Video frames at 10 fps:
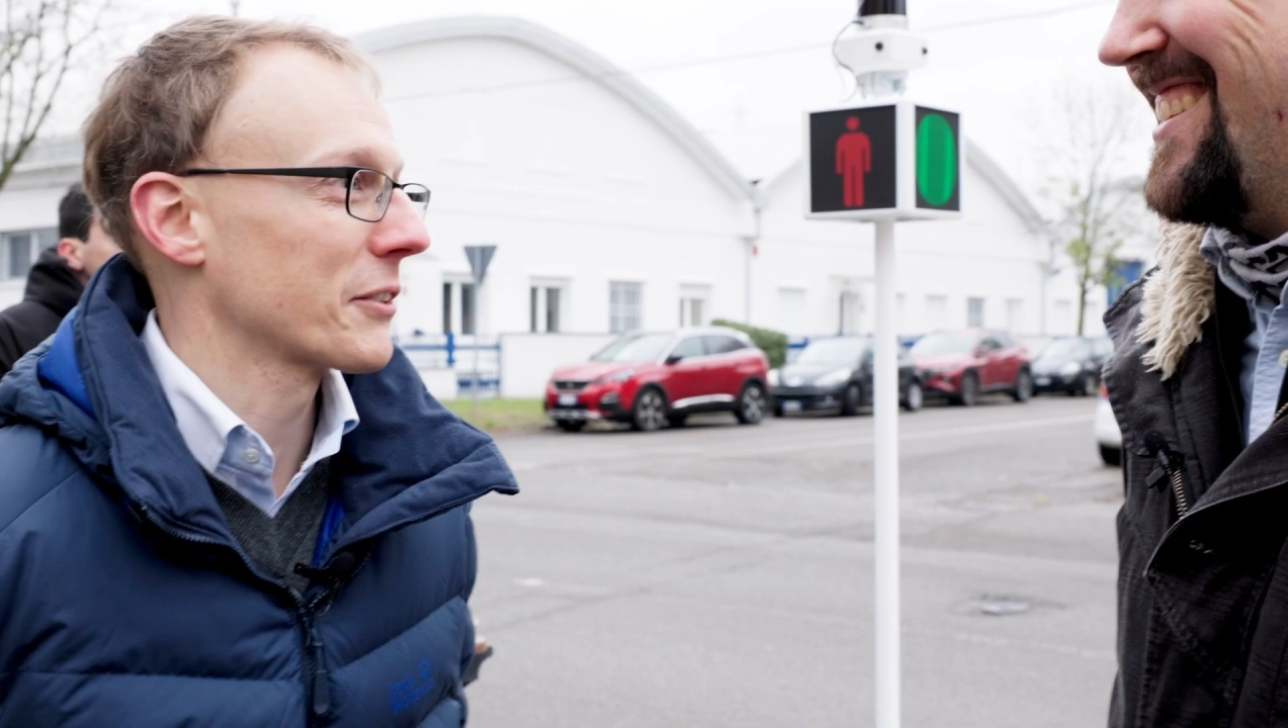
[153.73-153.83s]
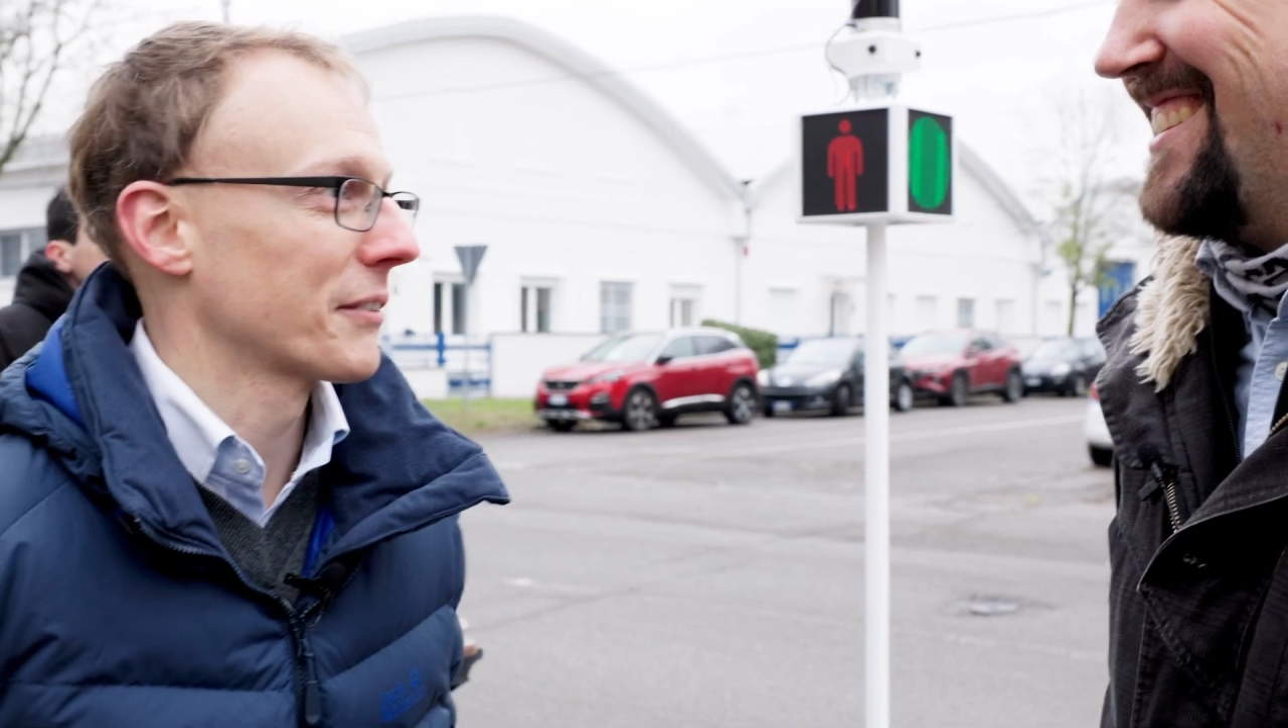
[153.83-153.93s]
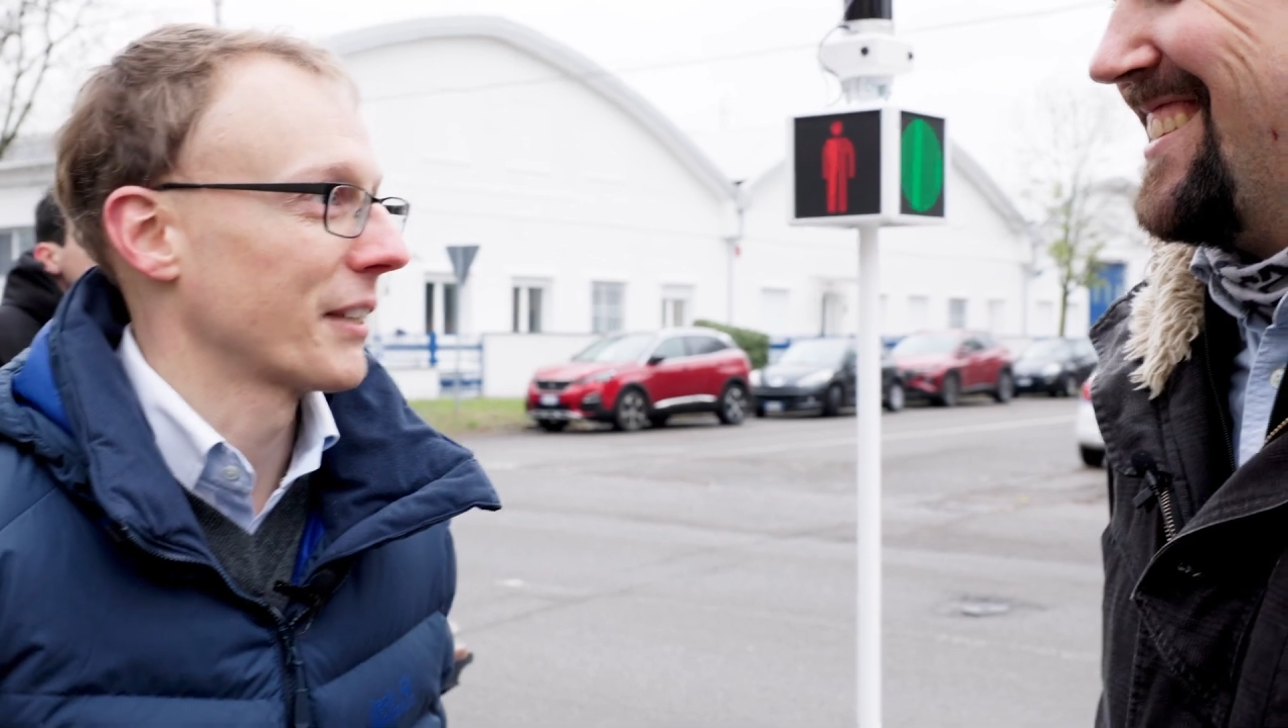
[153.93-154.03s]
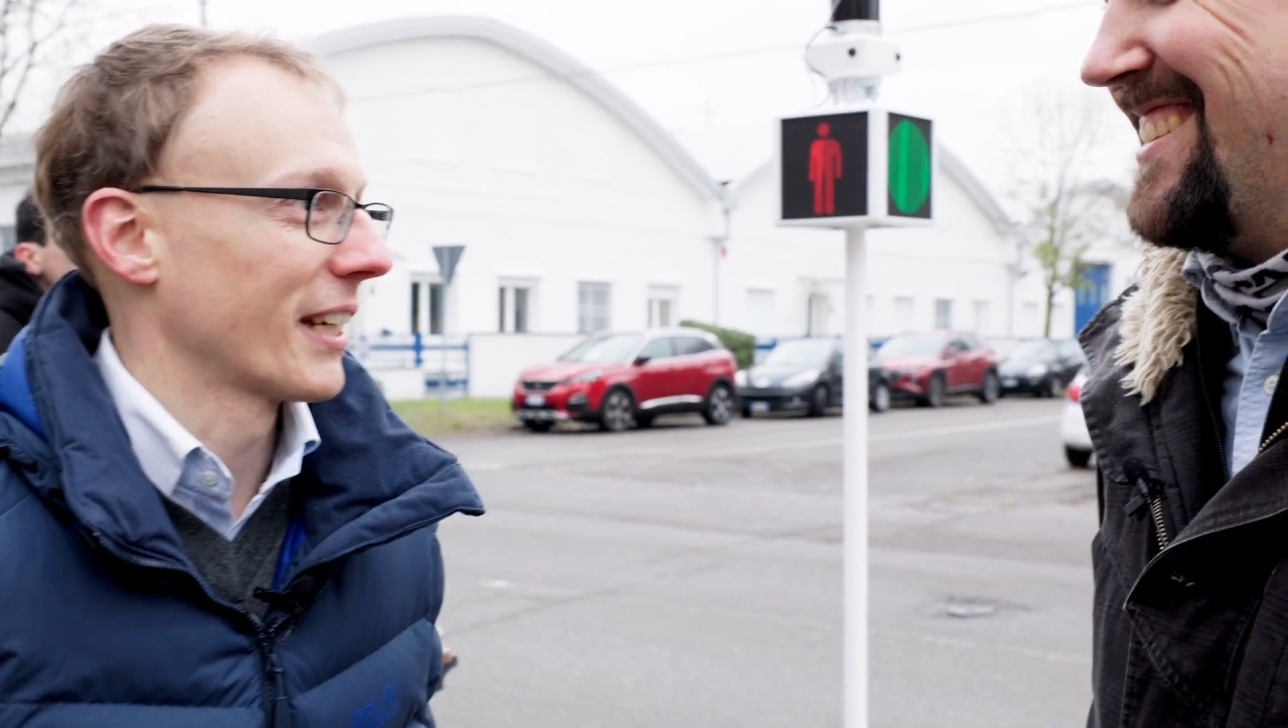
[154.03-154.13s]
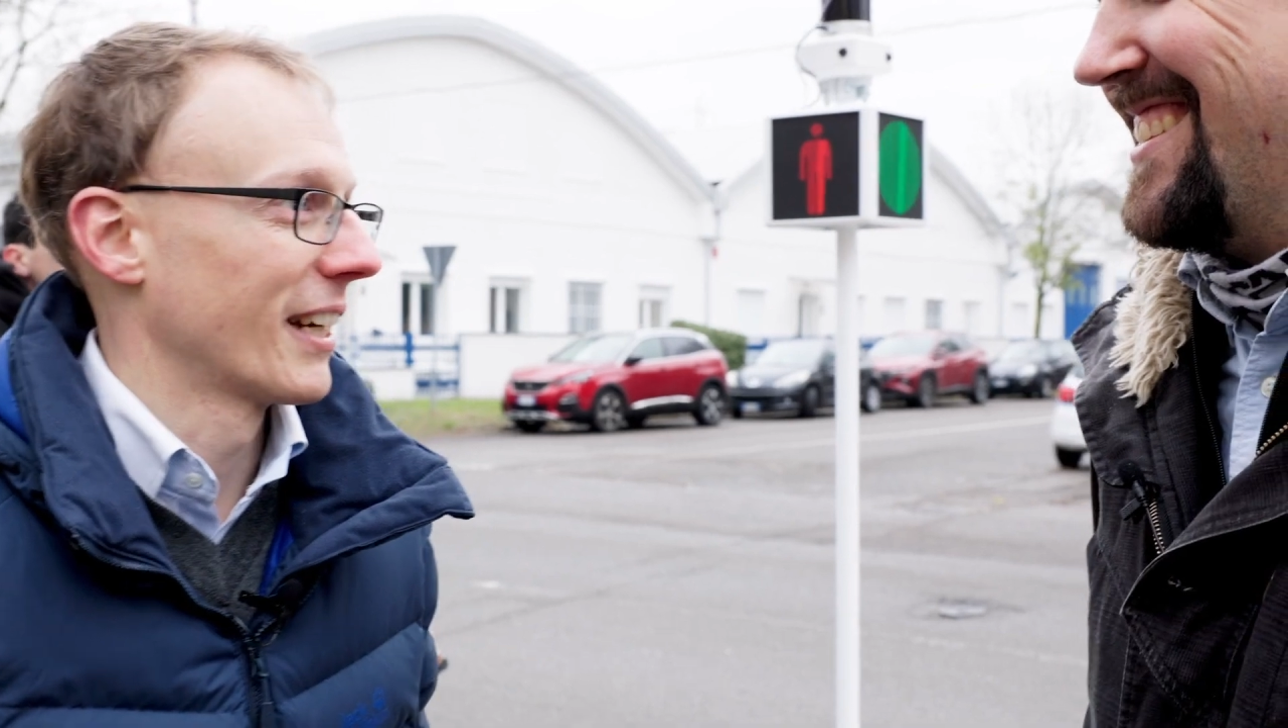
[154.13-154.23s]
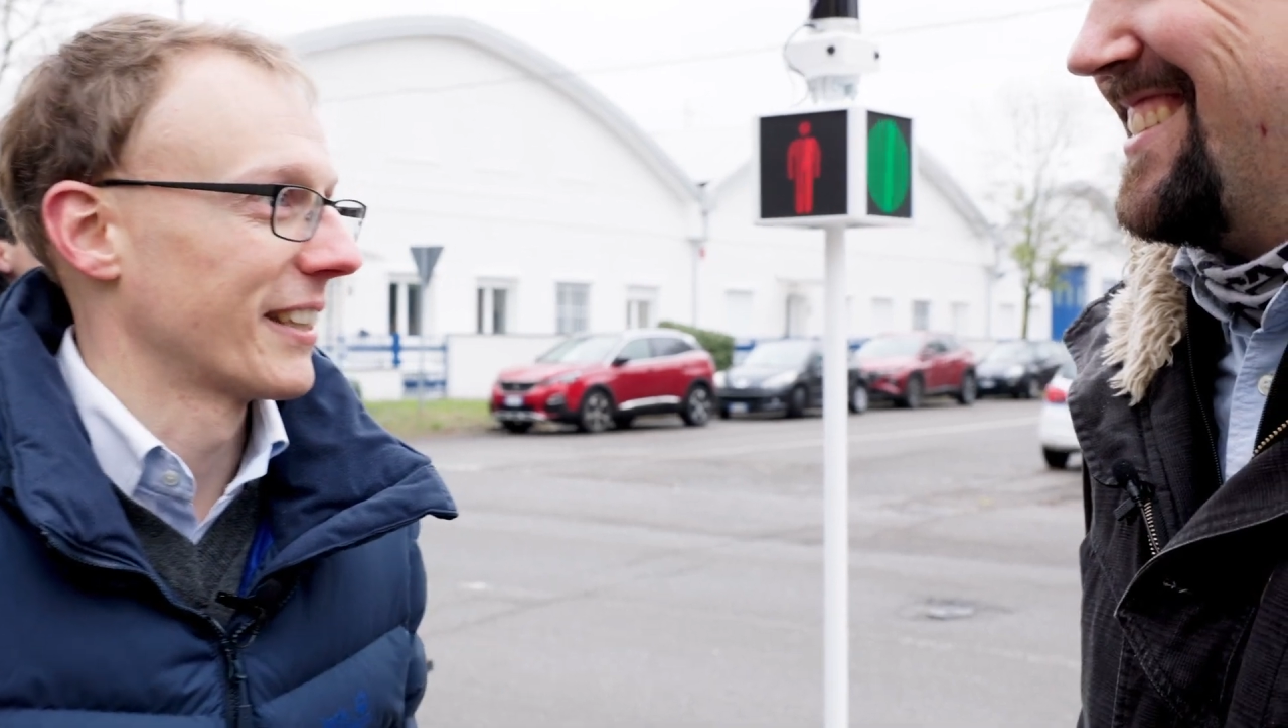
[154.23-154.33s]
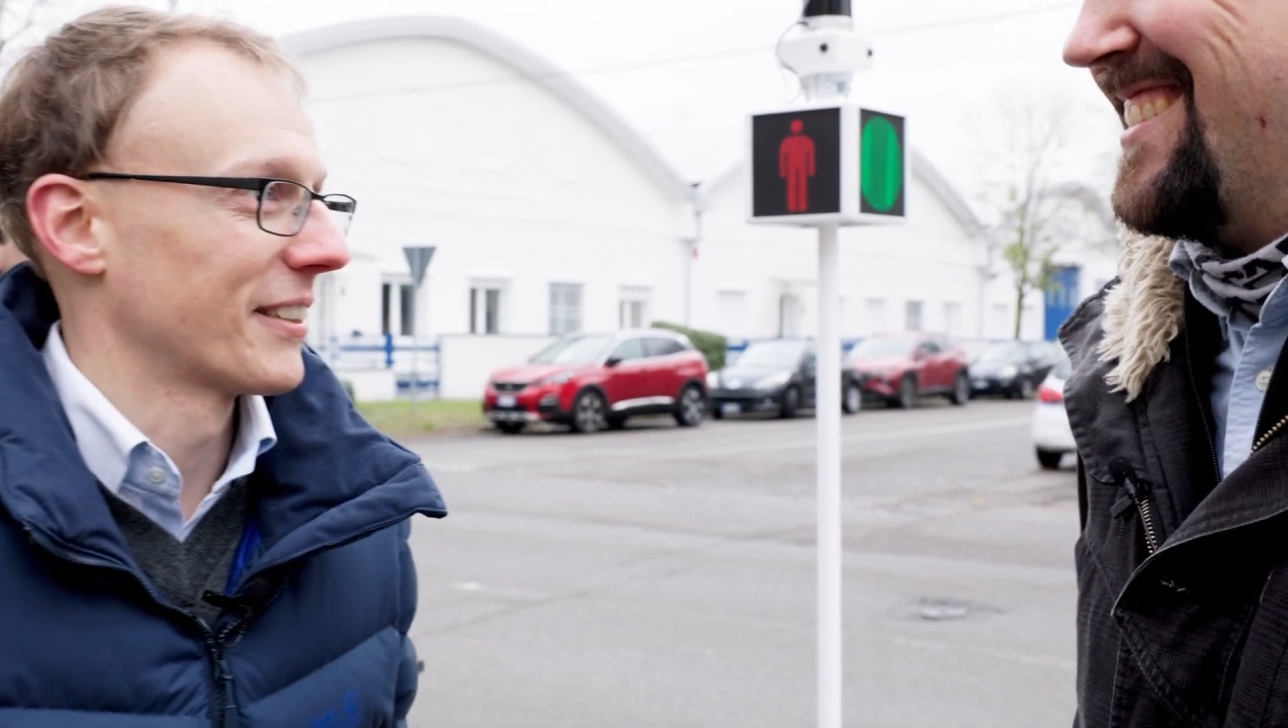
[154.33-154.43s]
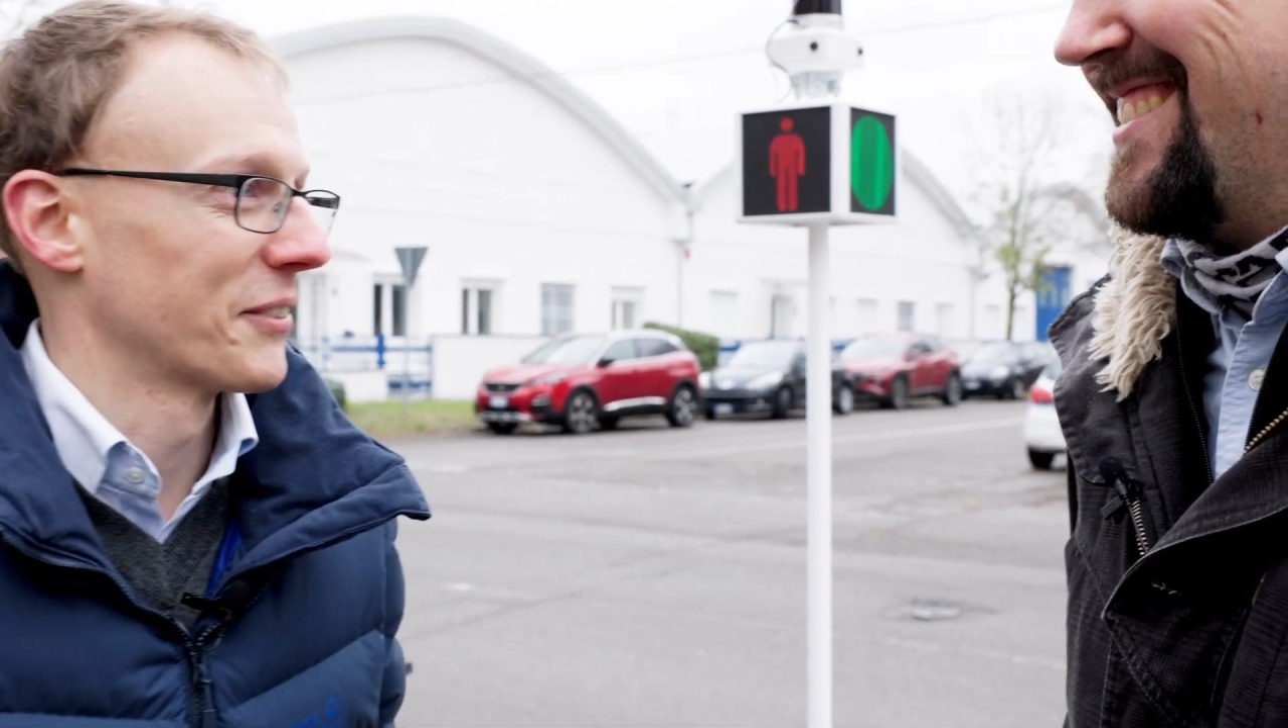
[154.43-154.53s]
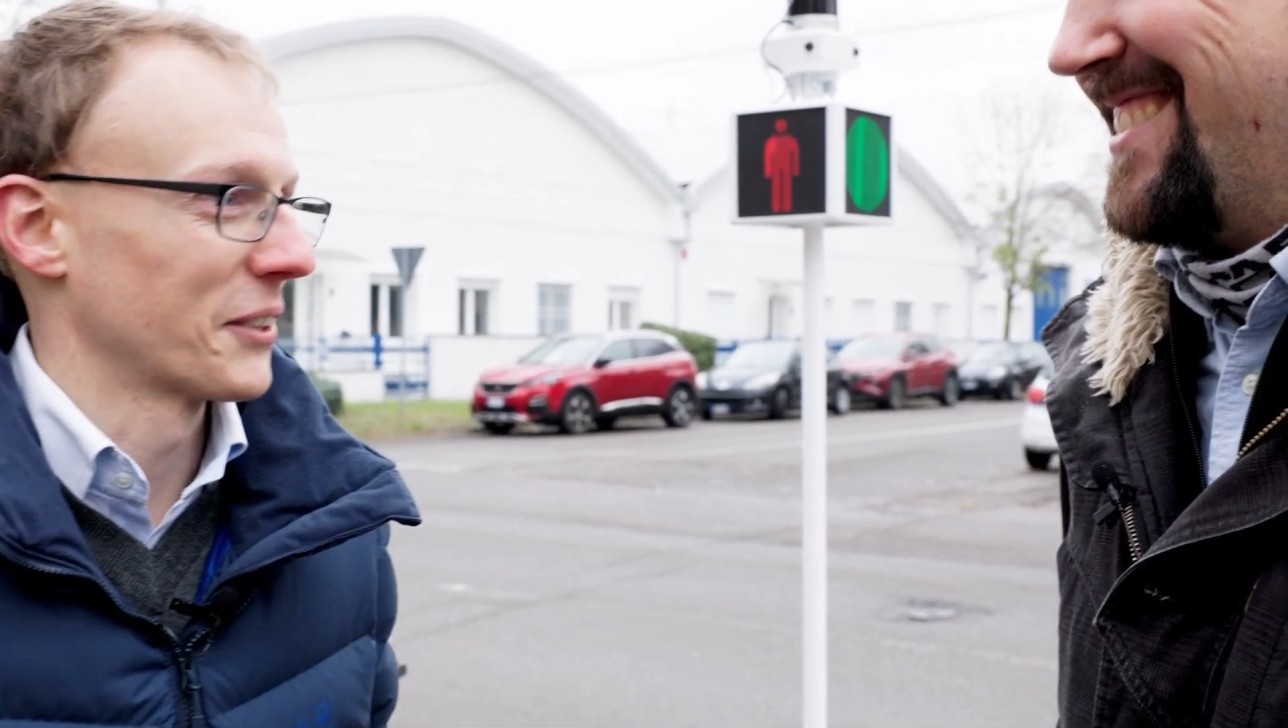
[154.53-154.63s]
traffic light